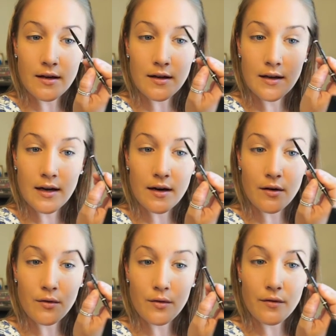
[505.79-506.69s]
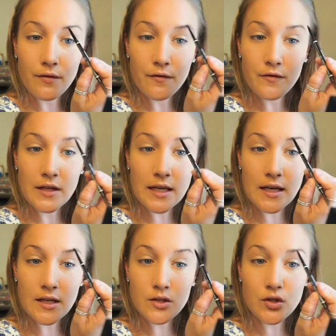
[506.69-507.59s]
Now,
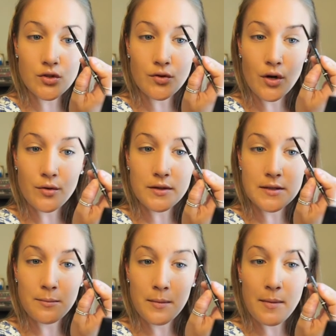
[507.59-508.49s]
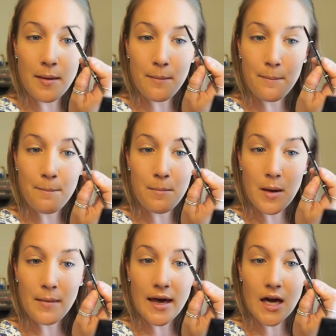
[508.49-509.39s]
flicking strokes
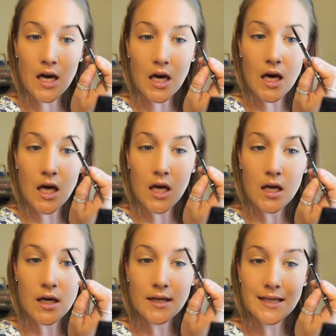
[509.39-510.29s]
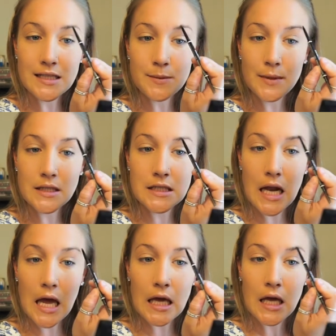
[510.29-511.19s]
mimic, I can't speak
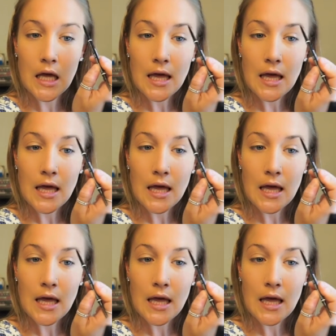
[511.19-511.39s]
today,